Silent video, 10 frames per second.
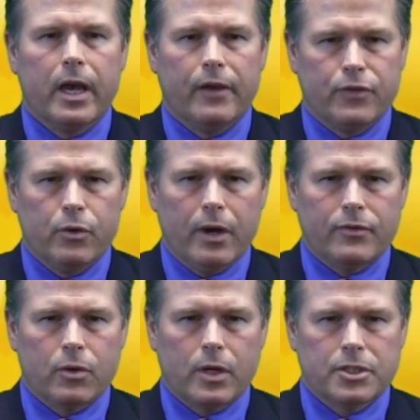If you
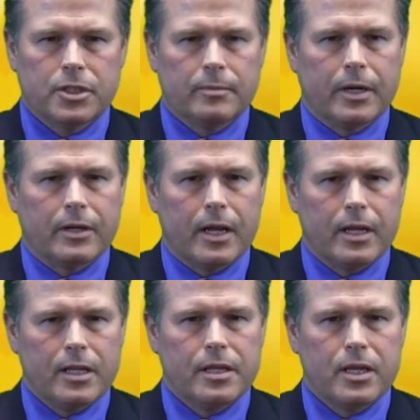have a question about
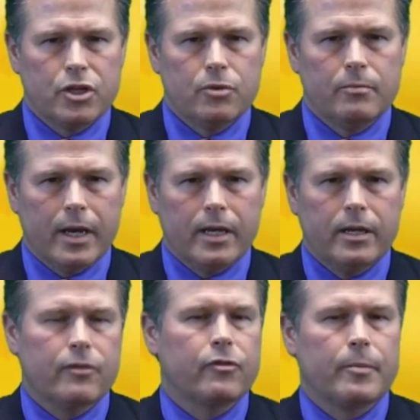anything you may
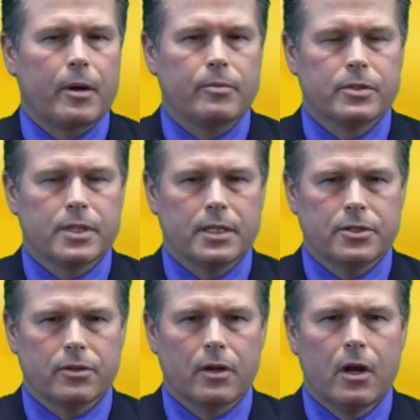hear from our
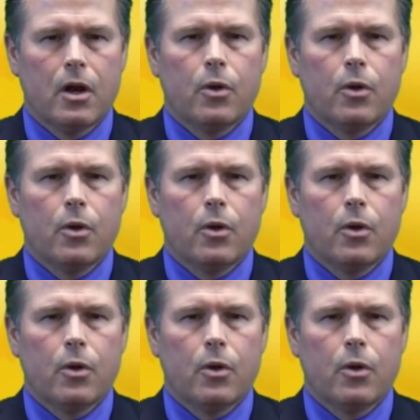presenter,